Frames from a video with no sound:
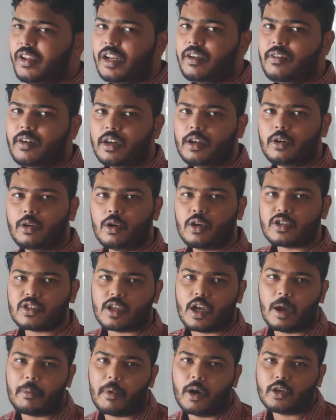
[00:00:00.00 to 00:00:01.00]
everyone
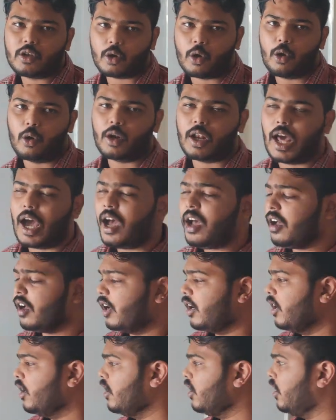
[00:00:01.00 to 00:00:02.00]
knows about
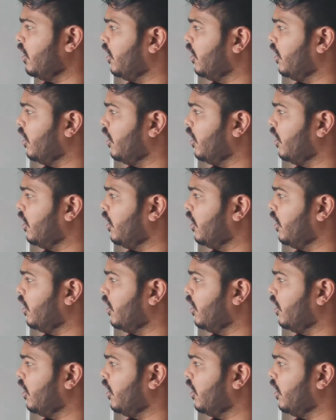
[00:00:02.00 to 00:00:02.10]
Ola.